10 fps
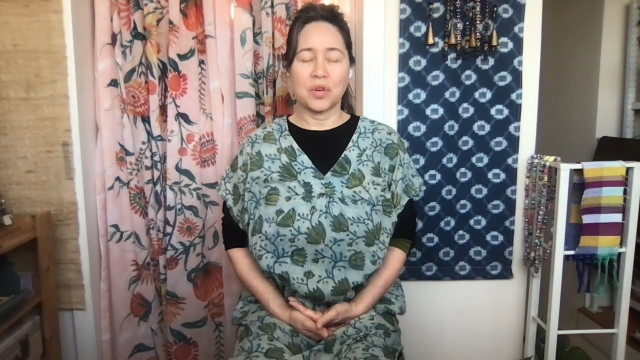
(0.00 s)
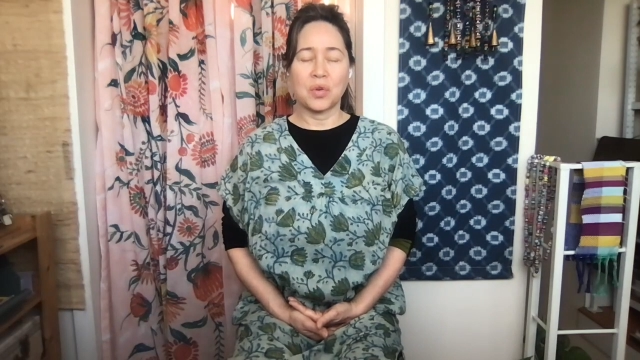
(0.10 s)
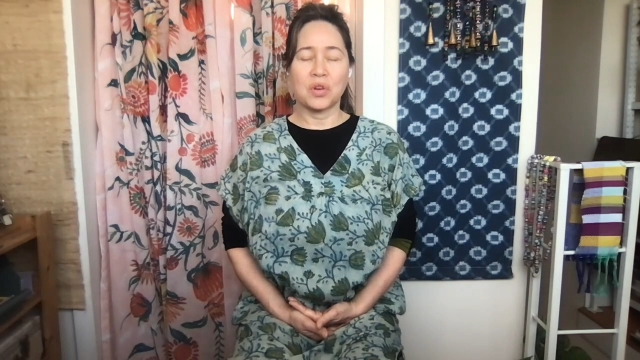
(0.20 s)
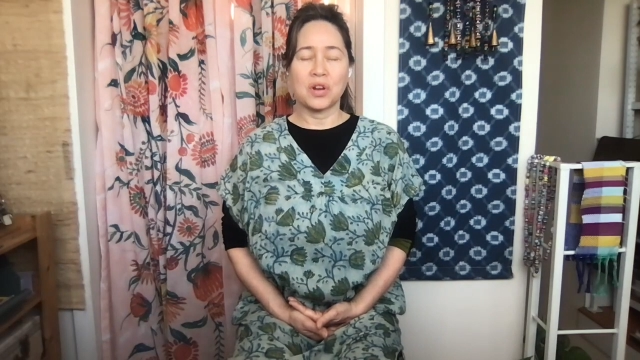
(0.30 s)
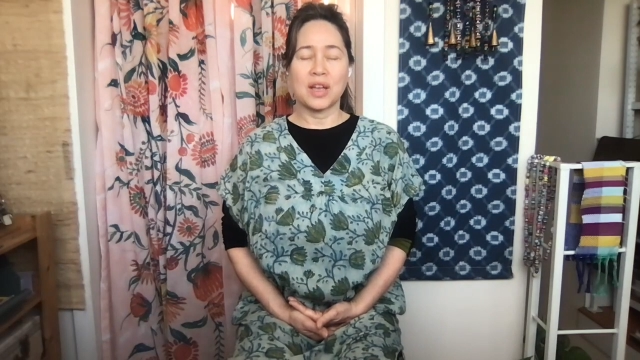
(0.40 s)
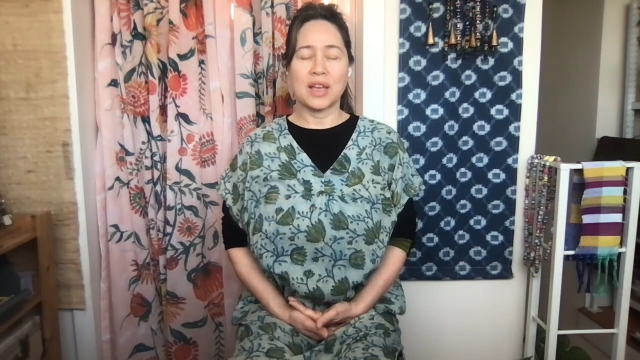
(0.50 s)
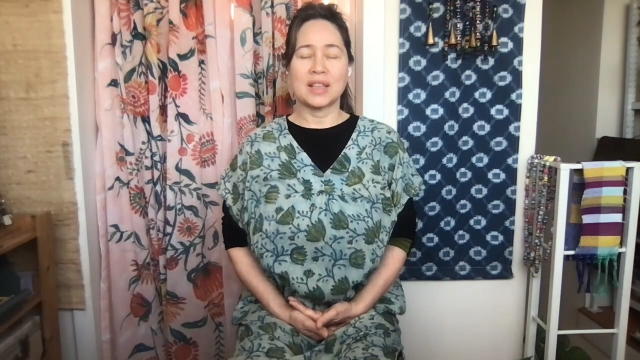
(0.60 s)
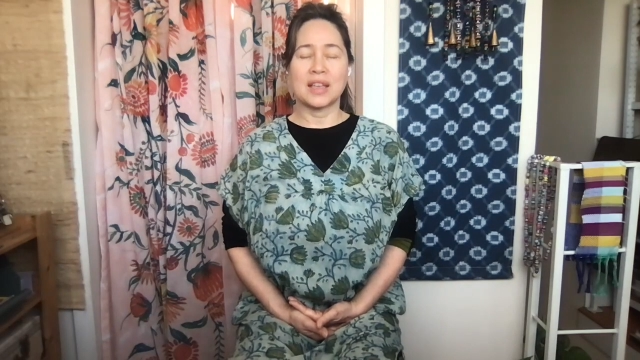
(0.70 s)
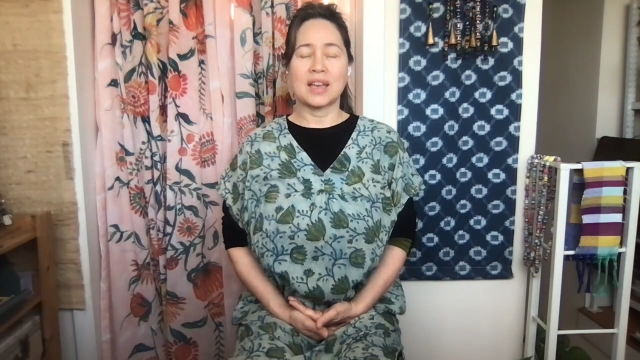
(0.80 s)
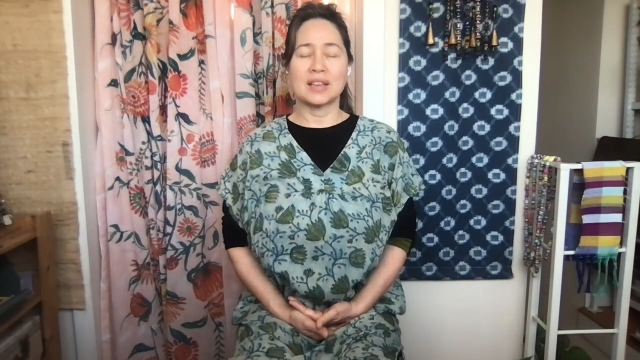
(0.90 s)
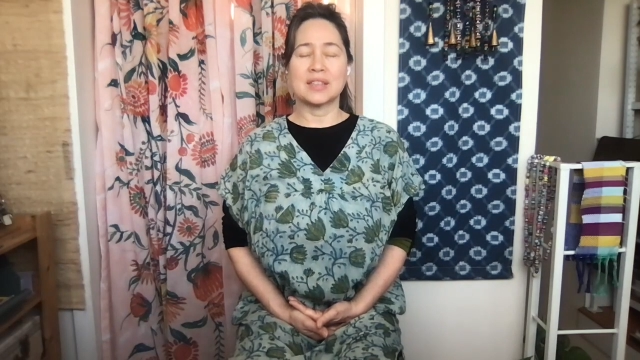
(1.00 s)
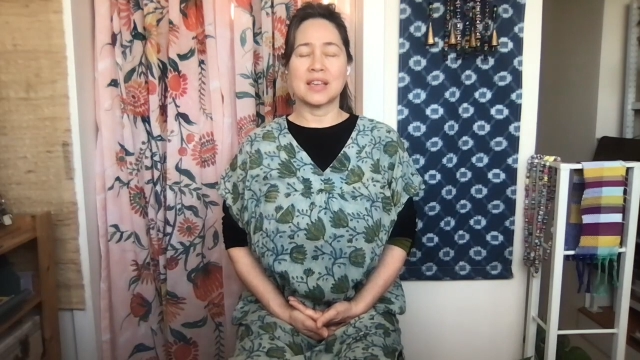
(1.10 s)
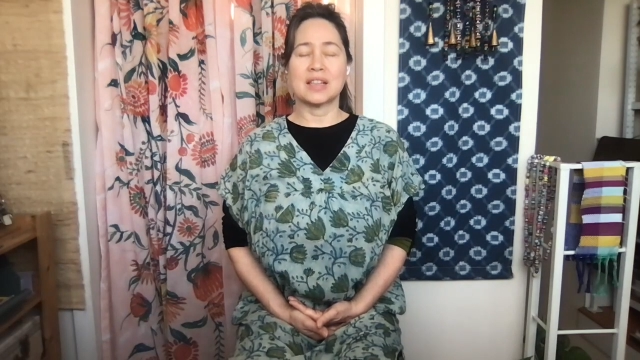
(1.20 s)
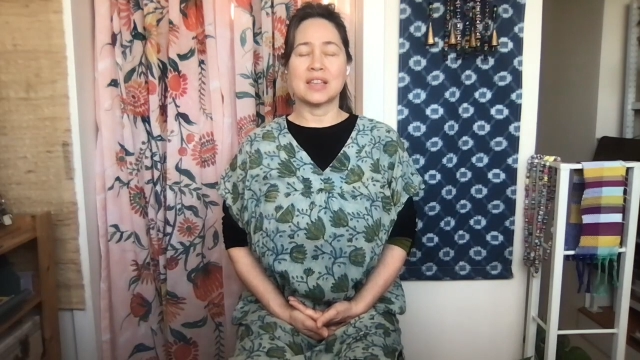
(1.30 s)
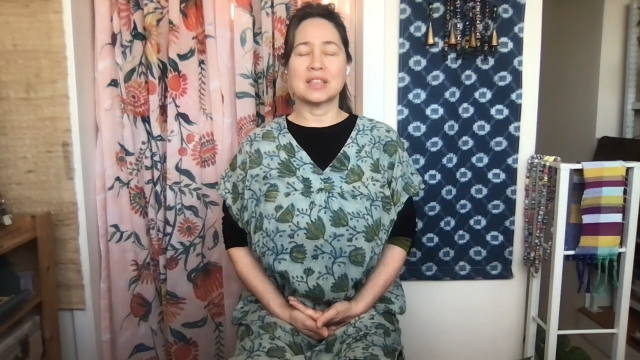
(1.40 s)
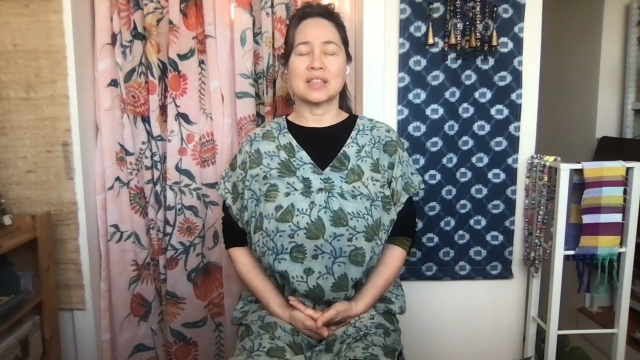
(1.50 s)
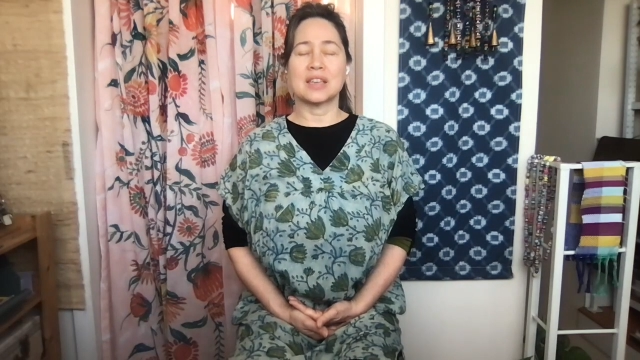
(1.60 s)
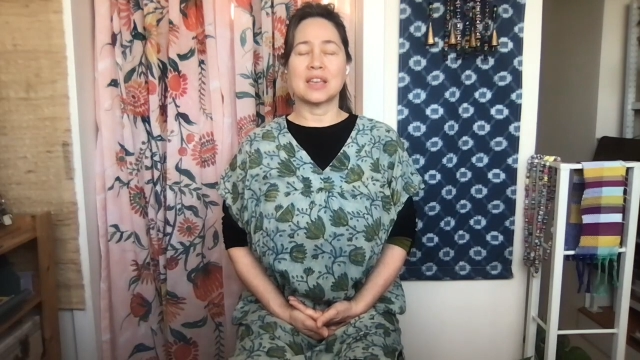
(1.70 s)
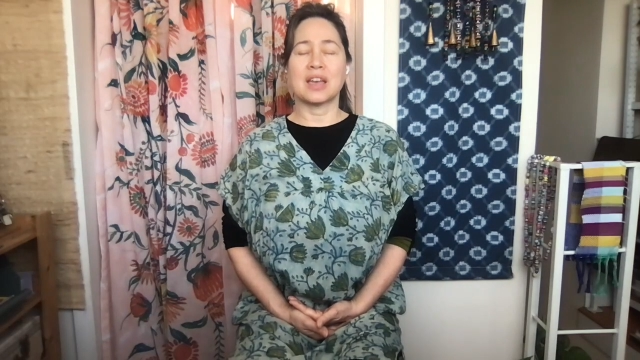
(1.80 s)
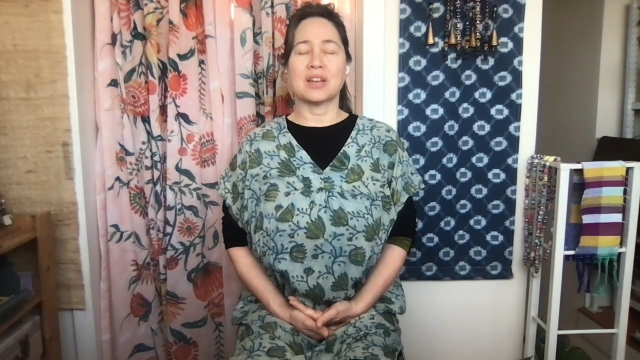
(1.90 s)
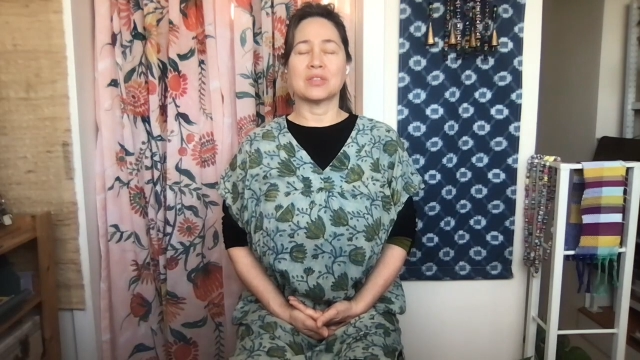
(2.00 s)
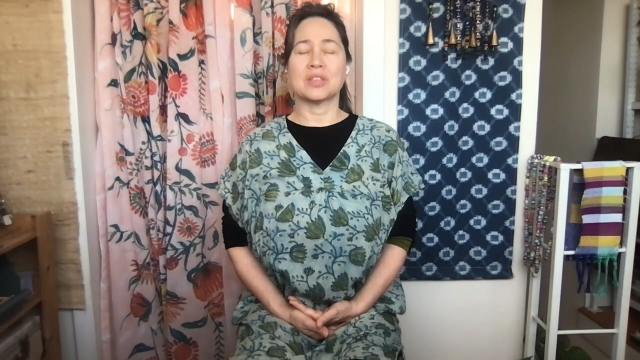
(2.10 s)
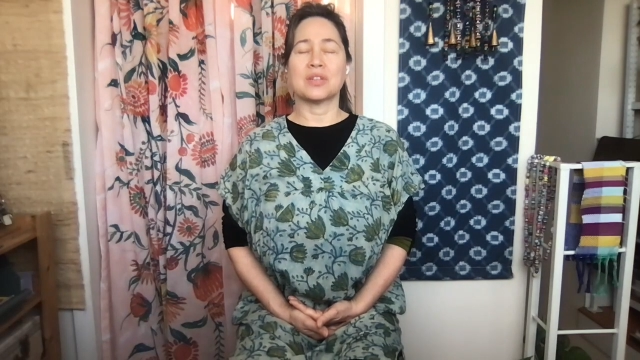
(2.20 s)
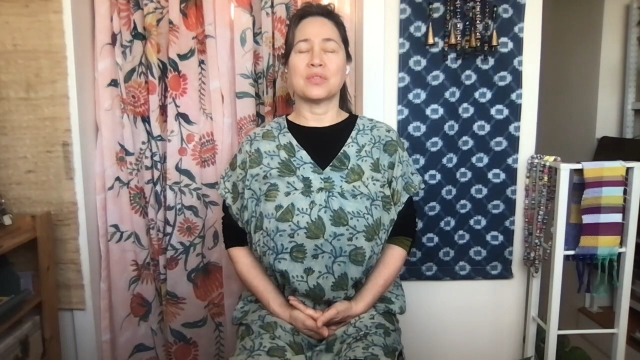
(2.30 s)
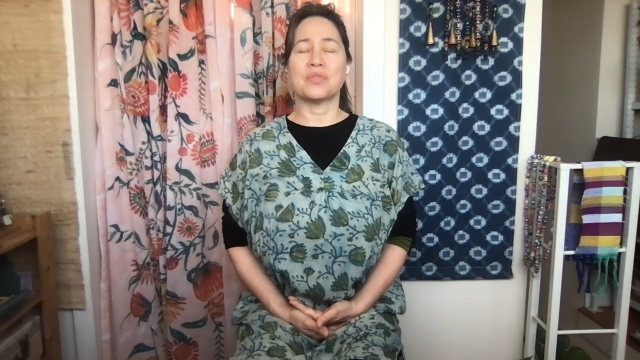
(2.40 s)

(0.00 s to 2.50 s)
4 and exhaling to the count of